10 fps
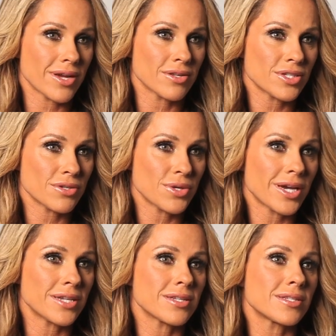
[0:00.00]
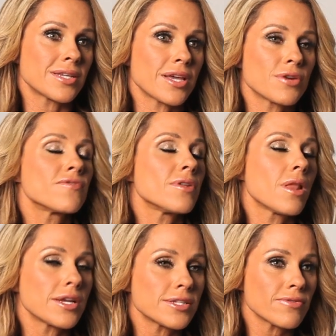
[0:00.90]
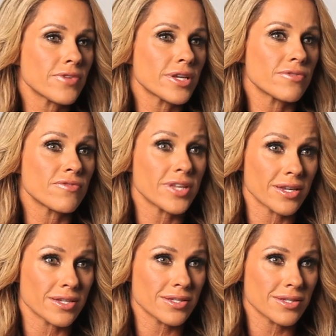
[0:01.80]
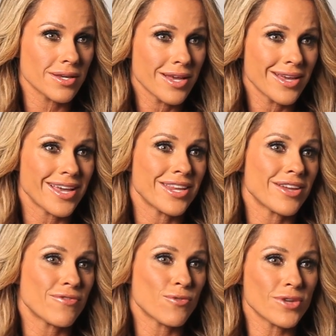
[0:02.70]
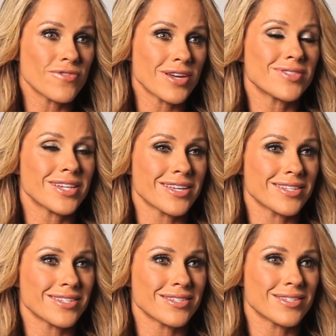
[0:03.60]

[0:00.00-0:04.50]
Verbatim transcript: round. So you had to say your philosophy of fitness. And you had 45 seconds to